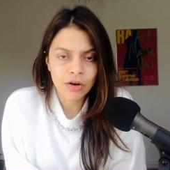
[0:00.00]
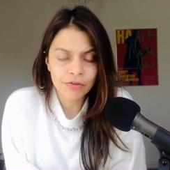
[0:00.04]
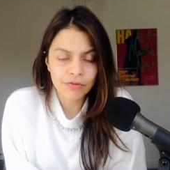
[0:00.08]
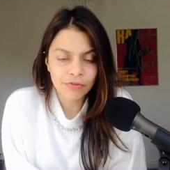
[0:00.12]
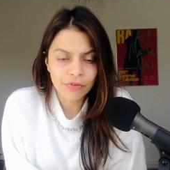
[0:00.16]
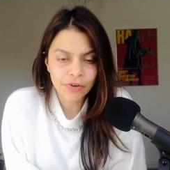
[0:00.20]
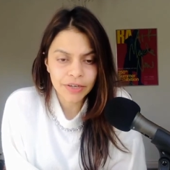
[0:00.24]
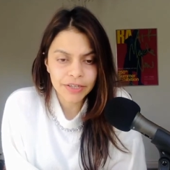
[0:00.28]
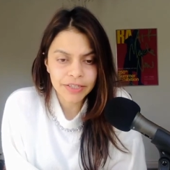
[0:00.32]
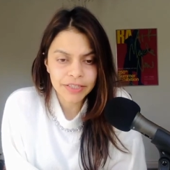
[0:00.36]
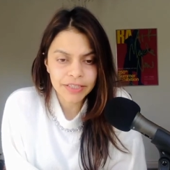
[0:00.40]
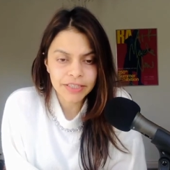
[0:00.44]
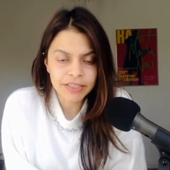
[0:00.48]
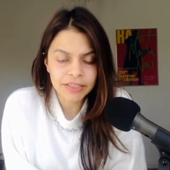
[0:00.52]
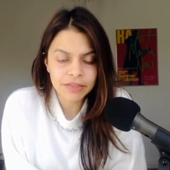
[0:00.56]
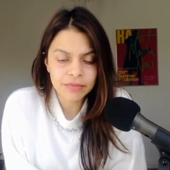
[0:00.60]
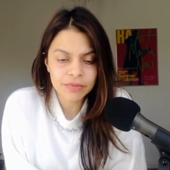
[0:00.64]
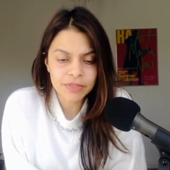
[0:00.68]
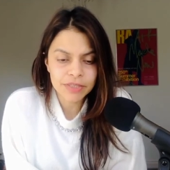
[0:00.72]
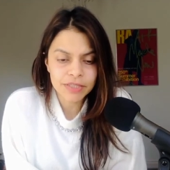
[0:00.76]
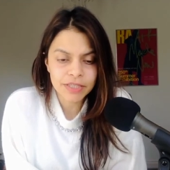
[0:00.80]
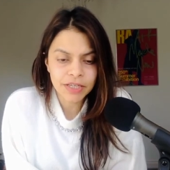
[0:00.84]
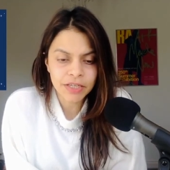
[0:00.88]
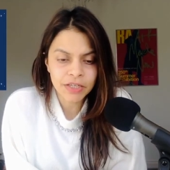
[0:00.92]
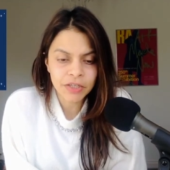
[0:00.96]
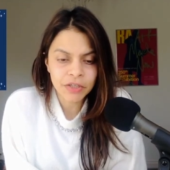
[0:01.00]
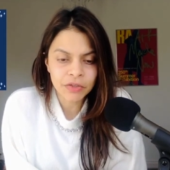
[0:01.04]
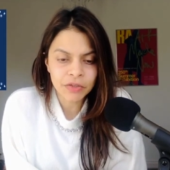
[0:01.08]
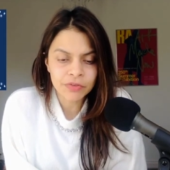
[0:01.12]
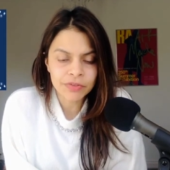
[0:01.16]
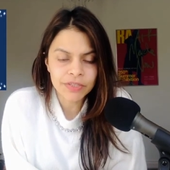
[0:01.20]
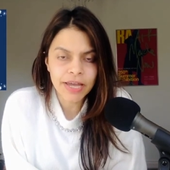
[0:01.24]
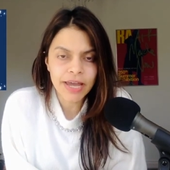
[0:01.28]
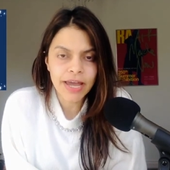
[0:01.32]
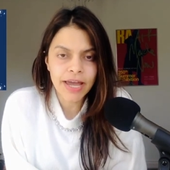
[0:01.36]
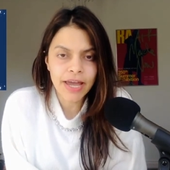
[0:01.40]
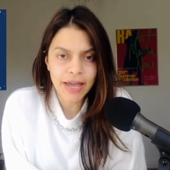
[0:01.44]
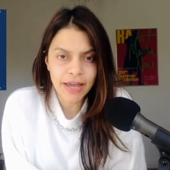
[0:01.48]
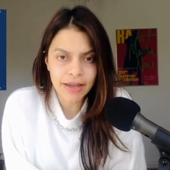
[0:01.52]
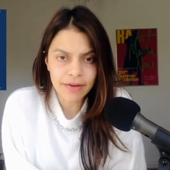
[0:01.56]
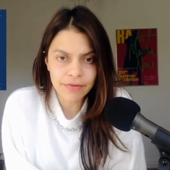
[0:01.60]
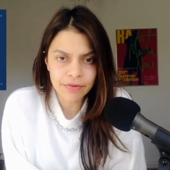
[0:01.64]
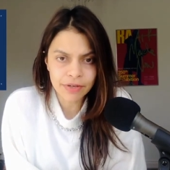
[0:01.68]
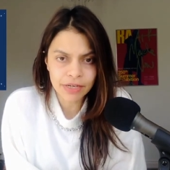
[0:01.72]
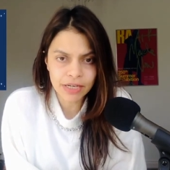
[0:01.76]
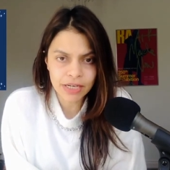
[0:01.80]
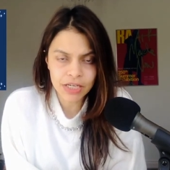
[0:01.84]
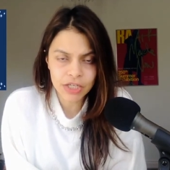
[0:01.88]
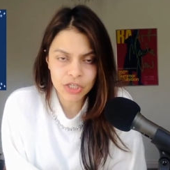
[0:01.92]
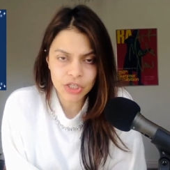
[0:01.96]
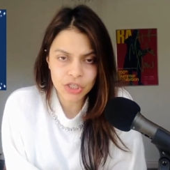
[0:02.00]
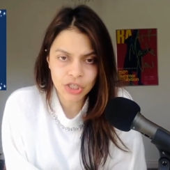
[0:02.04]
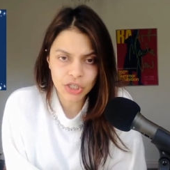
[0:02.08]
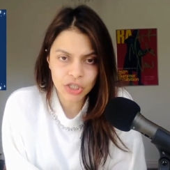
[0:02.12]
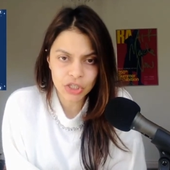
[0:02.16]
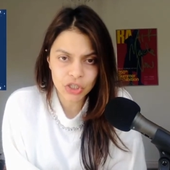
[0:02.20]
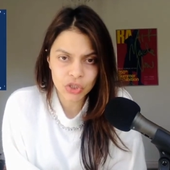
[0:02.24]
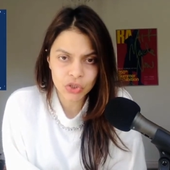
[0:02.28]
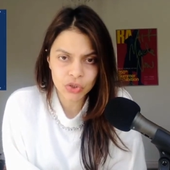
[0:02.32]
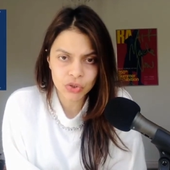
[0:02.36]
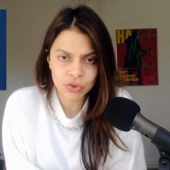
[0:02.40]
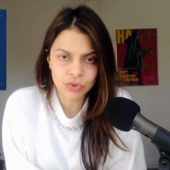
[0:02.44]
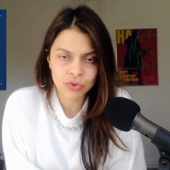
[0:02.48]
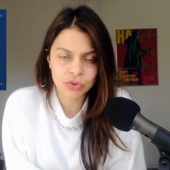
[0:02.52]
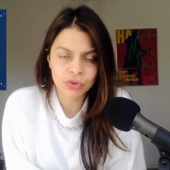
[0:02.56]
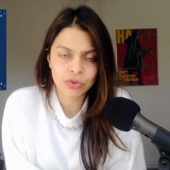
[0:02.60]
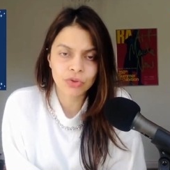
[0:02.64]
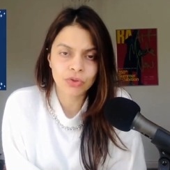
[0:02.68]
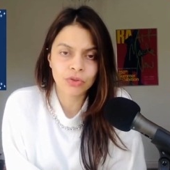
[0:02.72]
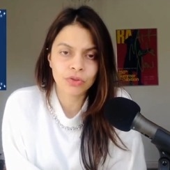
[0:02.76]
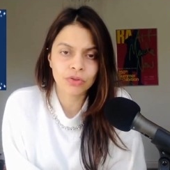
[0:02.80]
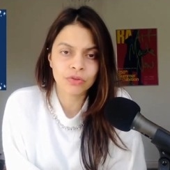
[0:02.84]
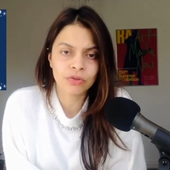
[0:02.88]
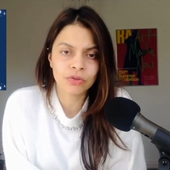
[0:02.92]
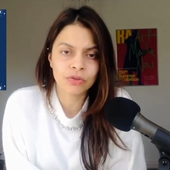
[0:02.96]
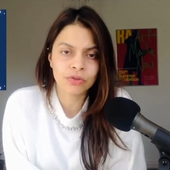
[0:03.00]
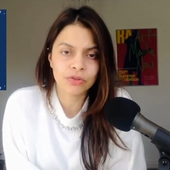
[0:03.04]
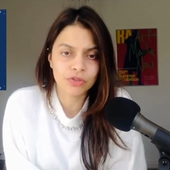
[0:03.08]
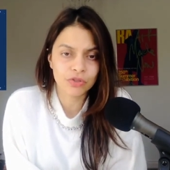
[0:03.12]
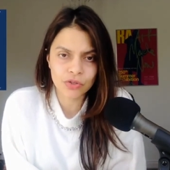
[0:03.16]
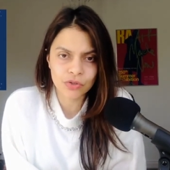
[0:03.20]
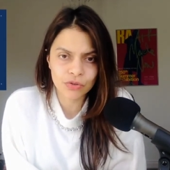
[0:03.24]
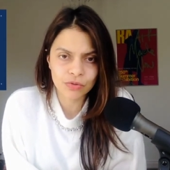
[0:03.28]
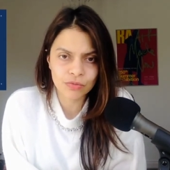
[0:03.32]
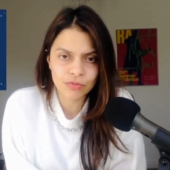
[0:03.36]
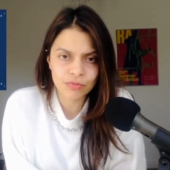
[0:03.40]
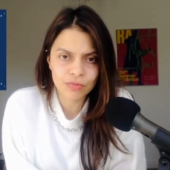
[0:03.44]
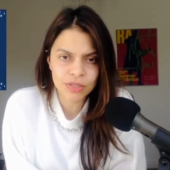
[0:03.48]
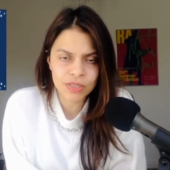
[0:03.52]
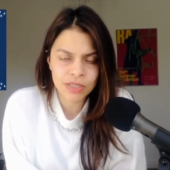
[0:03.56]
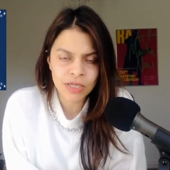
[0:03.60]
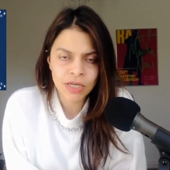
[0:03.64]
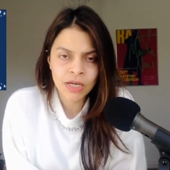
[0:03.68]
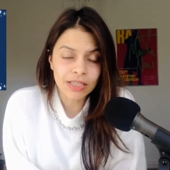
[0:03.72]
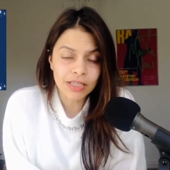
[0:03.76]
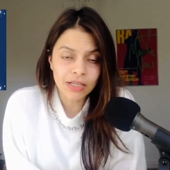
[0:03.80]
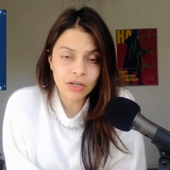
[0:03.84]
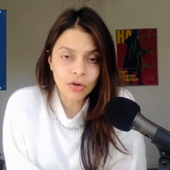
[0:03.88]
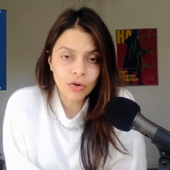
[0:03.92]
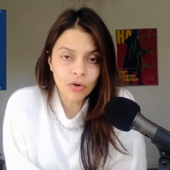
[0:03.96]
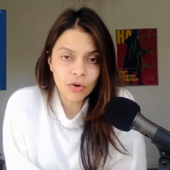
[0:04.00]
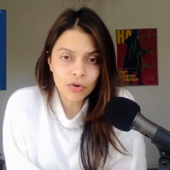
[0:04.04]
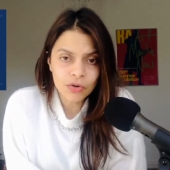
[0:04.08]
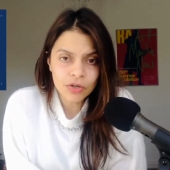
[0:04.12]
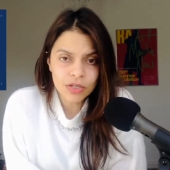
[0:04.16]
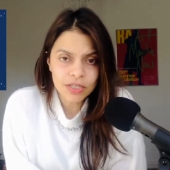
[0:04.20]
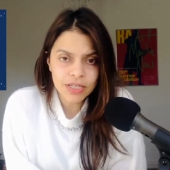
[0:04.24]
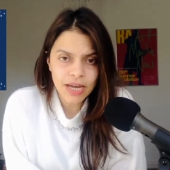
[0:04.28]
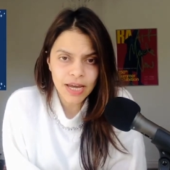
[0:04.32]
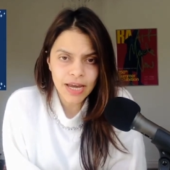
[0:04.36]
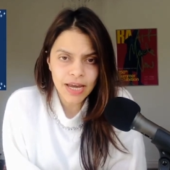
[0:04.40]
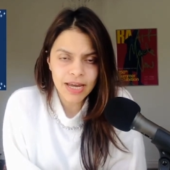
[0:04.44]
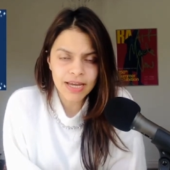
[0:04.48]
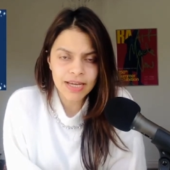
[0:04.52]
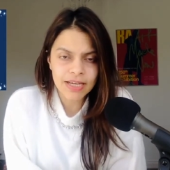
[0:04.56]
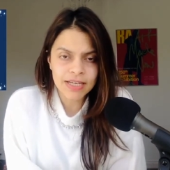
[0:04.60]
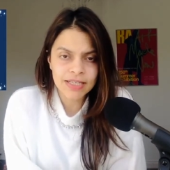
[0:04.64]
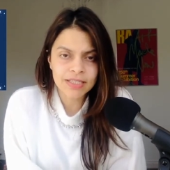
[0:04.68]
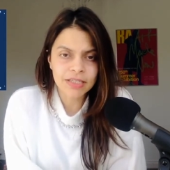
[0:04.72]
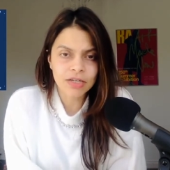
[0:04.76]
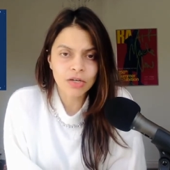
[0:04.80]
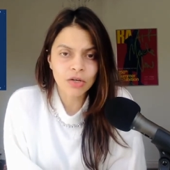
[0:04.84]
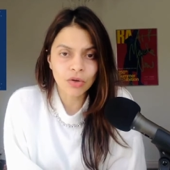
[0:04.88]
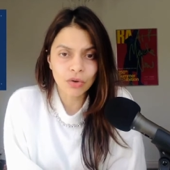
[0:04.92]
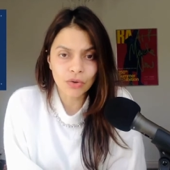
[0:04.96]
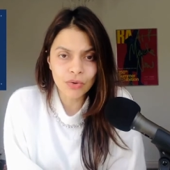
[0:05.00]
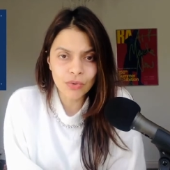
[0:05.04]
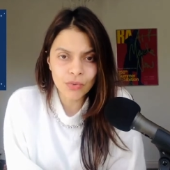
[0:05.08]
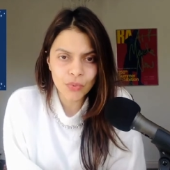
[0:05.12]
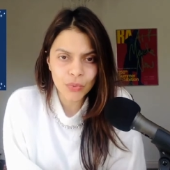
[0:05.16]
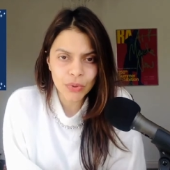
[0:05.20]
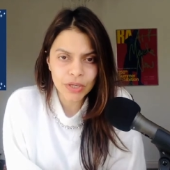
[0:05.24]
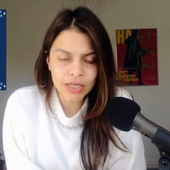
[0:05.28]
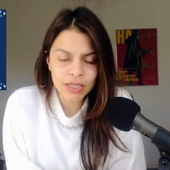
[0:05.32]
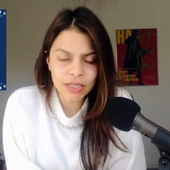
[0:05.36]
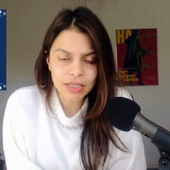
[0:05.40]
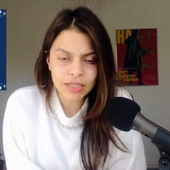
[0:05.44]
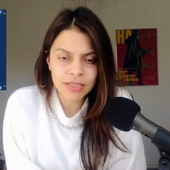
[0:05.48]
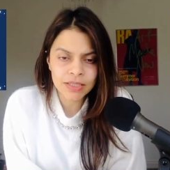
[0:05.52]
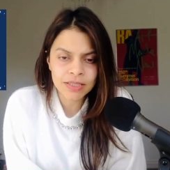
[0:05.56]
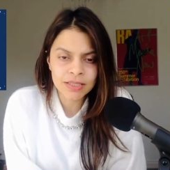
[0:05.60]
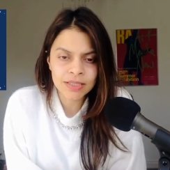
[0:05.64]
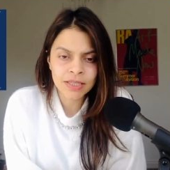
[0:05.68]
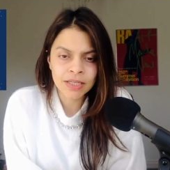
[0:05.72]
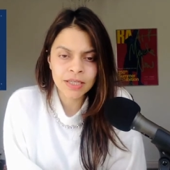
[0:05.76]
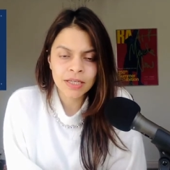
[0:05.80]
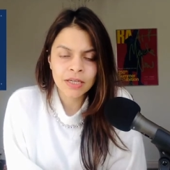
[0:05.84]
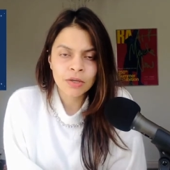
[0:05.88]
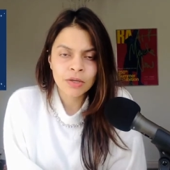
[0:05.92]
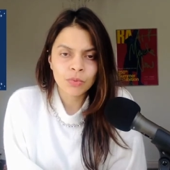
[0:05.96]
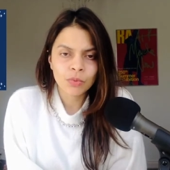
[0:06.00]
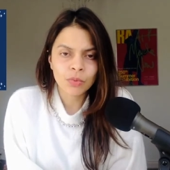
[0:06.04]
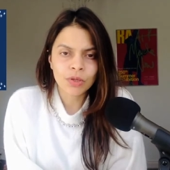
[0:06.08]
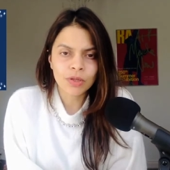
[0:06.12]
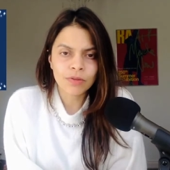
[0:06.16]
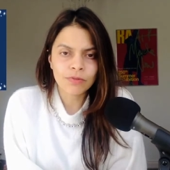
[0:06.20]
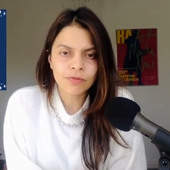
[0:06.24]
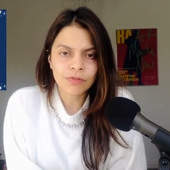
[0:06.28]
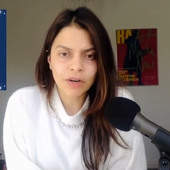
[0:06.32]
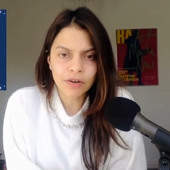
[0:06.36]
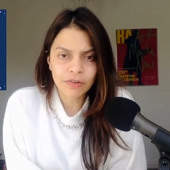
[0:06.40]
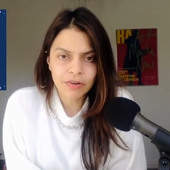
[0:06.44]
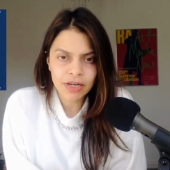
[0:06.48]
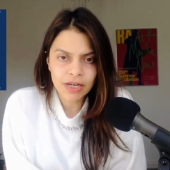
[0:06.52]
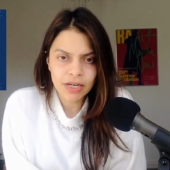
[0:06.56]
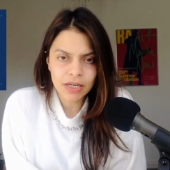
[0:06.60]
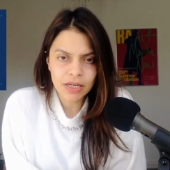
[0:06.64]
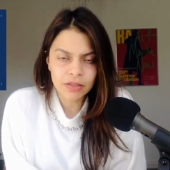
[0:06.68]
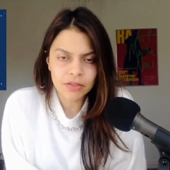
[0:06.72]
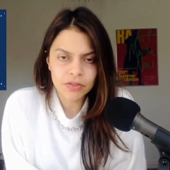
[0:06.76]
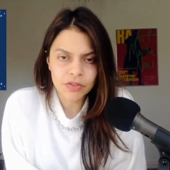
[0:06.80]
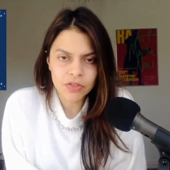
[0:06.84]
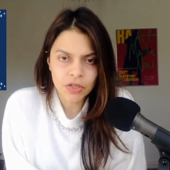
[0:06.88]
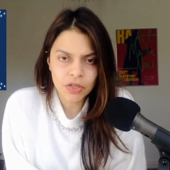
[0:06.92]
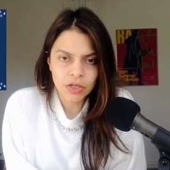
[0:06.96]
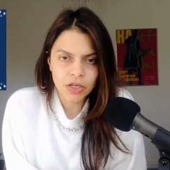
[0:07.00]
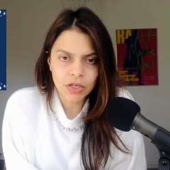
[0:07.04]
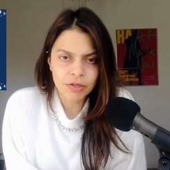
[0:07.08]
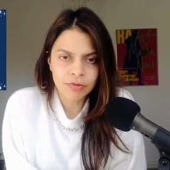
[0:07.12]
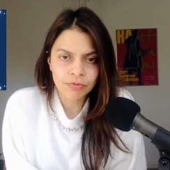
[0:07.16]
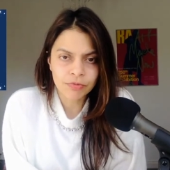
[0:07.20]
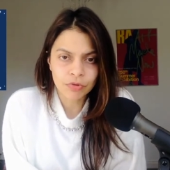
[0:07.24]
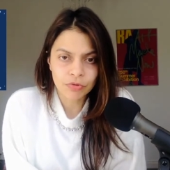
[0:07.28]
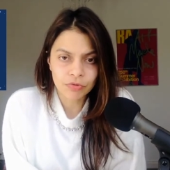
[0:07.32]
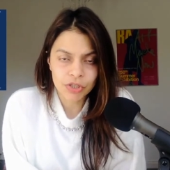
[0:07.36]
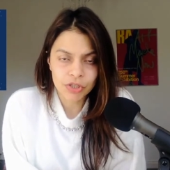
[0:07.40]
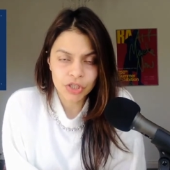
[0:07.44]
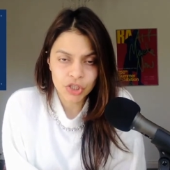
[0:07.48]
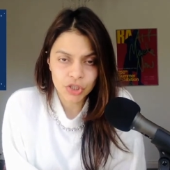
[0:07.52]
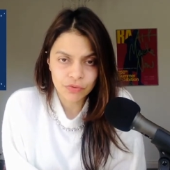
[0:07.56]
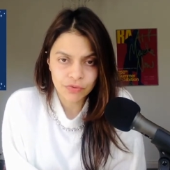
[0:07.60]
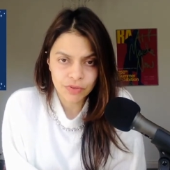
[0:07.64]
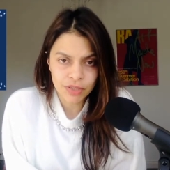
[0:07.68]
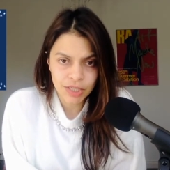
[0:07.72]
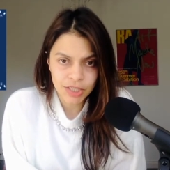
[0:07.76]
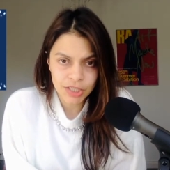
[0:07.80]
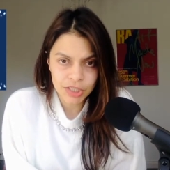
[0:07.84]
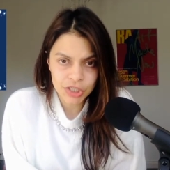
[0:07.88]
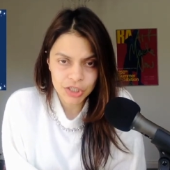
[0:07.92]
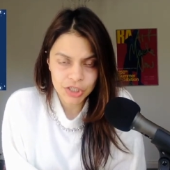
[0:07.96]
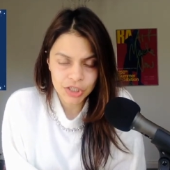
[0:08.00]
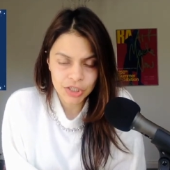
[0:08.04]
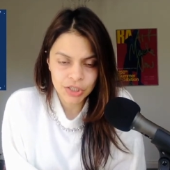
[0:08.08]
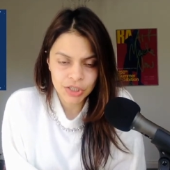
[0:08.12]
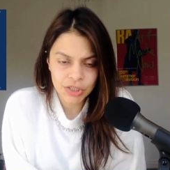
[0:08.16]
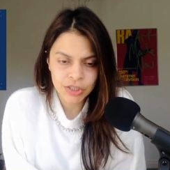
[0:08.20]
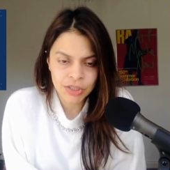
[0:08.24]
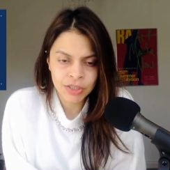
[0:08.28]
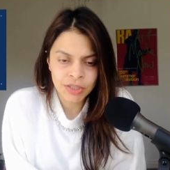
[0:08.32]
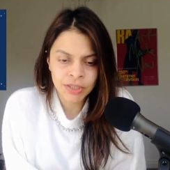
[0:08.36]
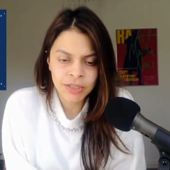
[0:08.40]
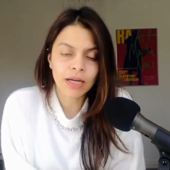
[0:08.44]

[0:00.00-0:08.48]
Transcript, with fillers: are finding themselves heavily scheduled on Zooms in long days, long weeks, with very little time for rejuvenation.